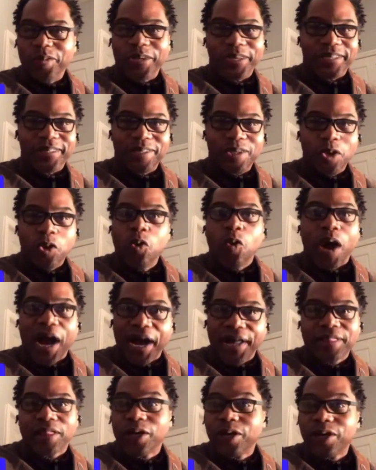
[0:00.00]
one who
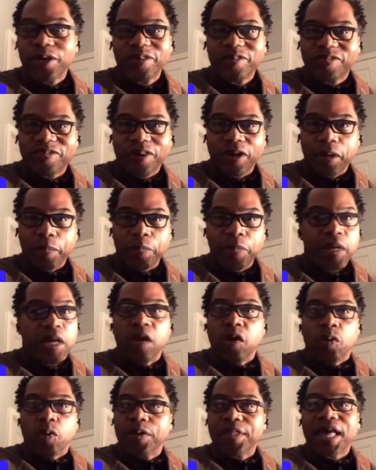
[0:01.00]
I learned from
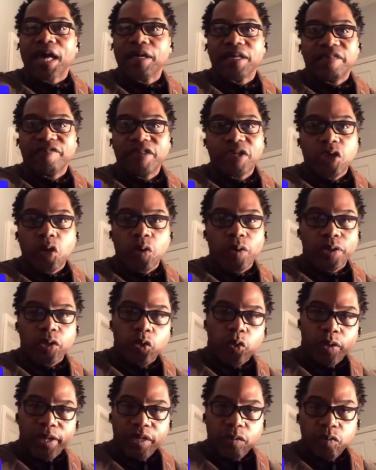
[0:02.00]
without even knowing
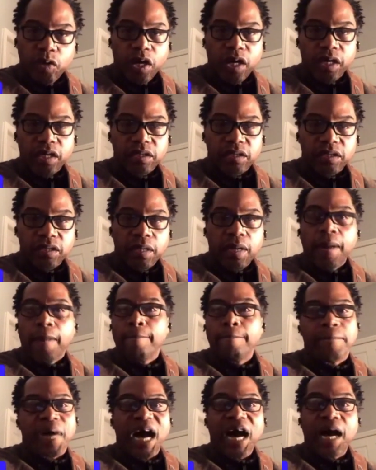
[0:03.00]
who he was.
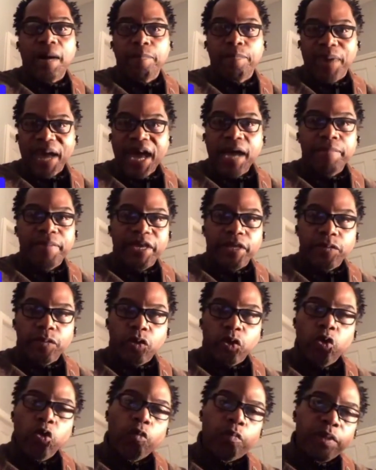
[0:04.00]
Bob Babbitt,
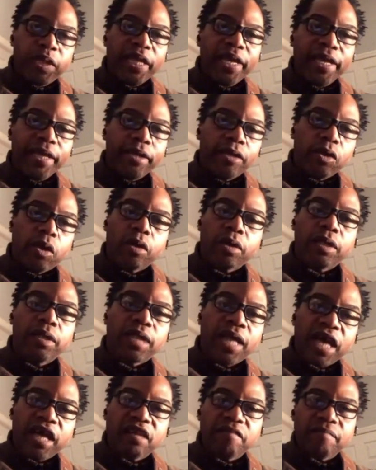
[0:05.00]
who played on a
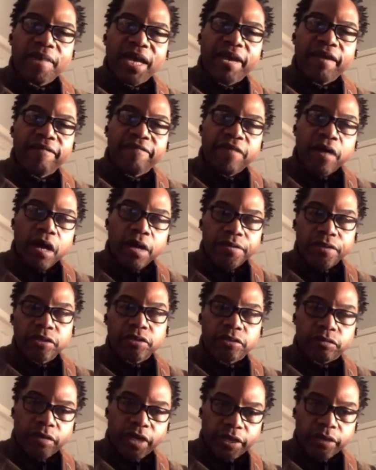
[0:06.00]
lot of my
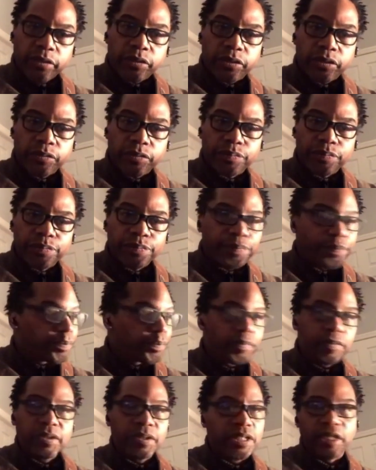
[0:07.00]
father's records.
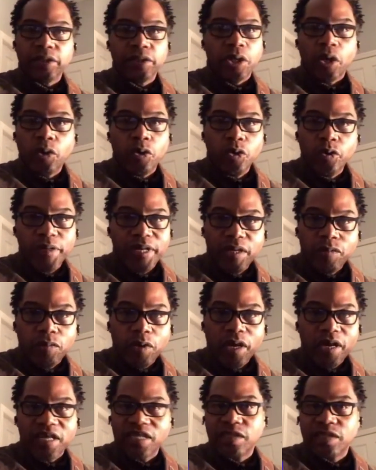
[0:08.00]
Didn't know who he
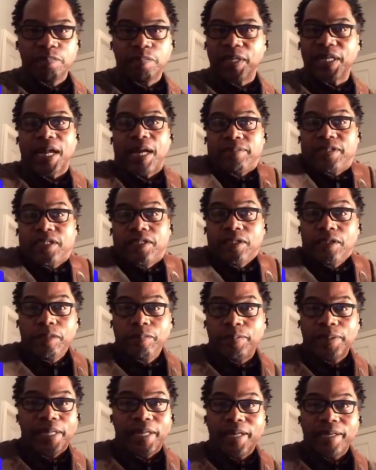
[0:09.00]
was, but I'm still
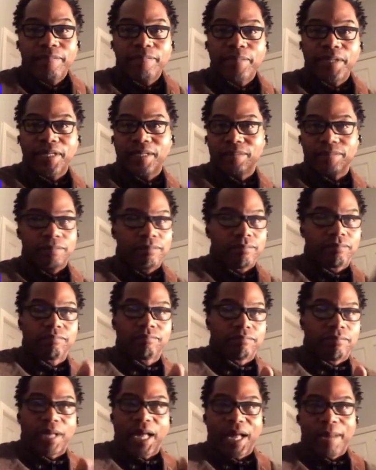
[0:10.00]
playing. But
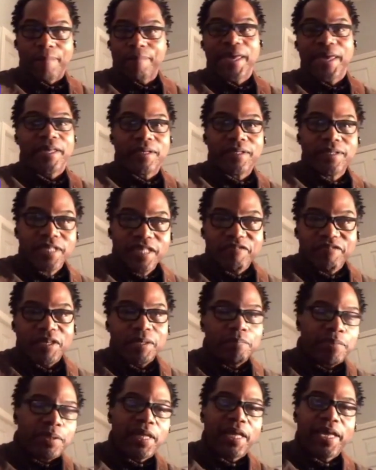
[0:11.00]
I made a
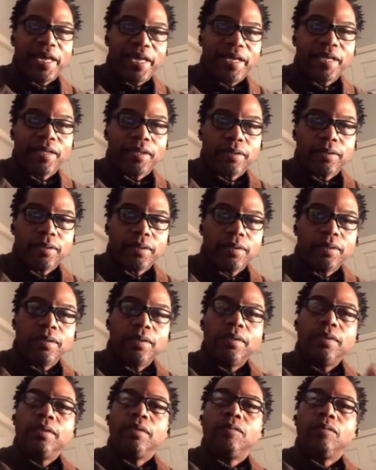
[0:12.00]
living playing
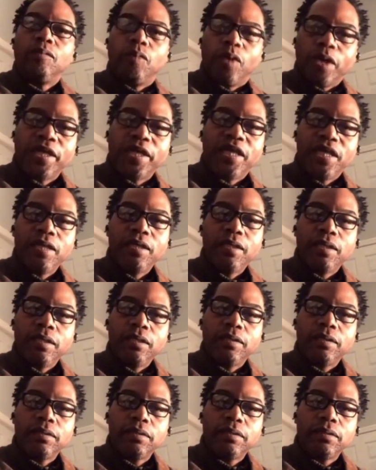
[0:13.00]
what
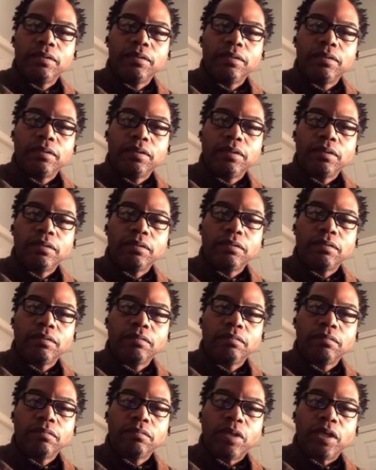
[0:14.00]
he
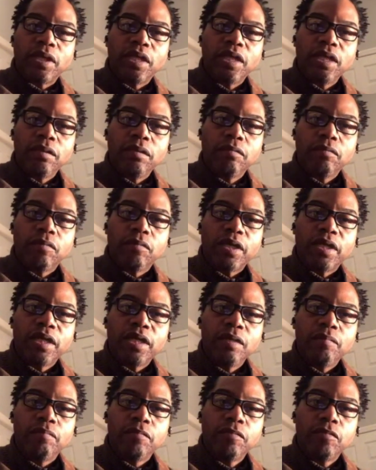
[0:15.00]
what he
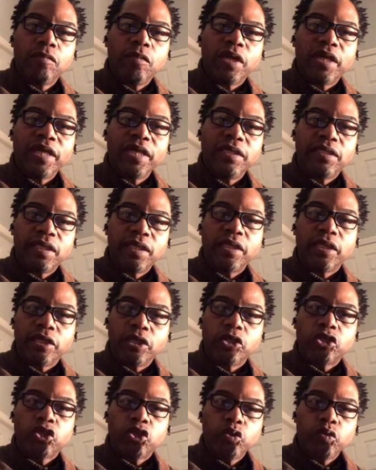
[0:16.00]
did in
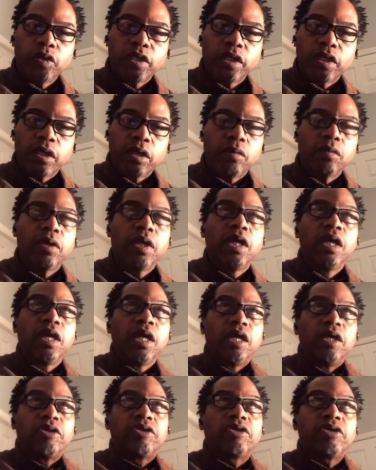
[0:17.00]
the studio.
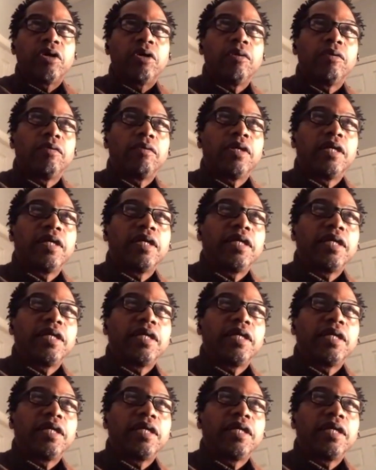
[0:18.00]
So